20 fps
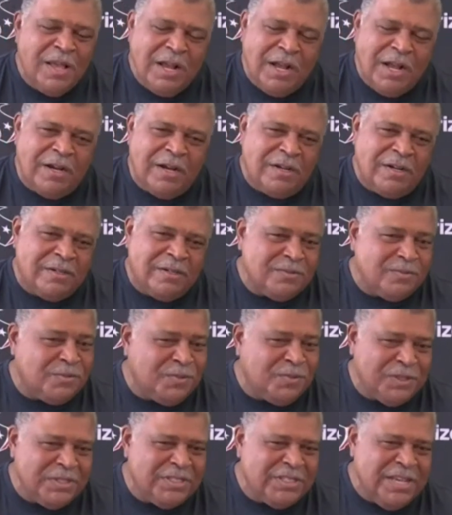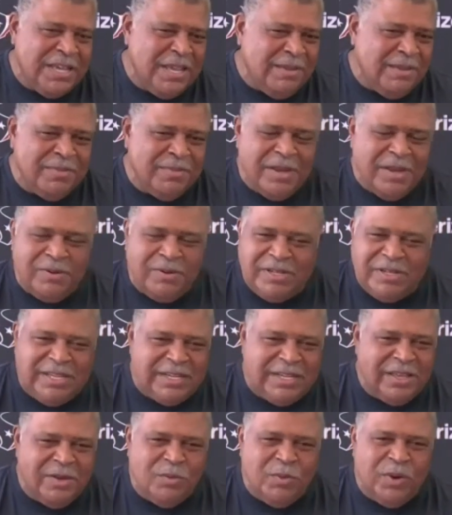uh, what team they're
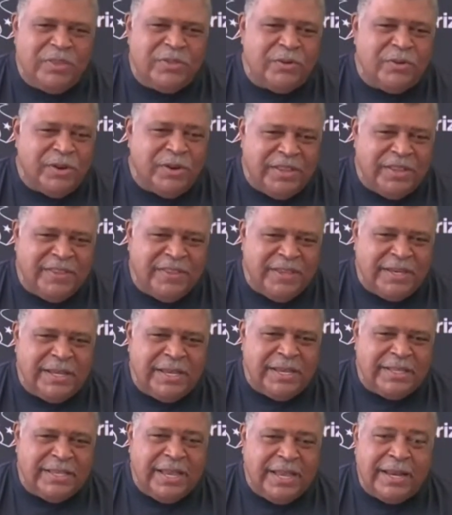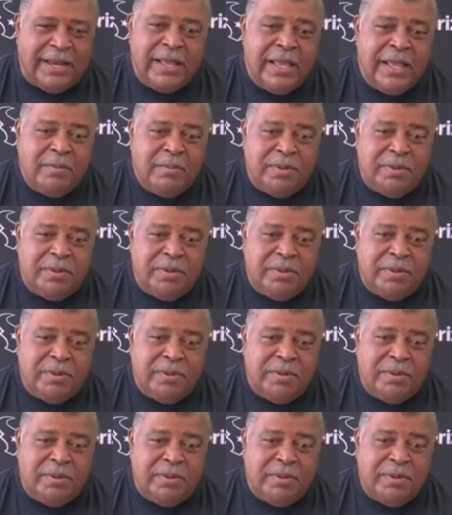dealing with, or anything like that.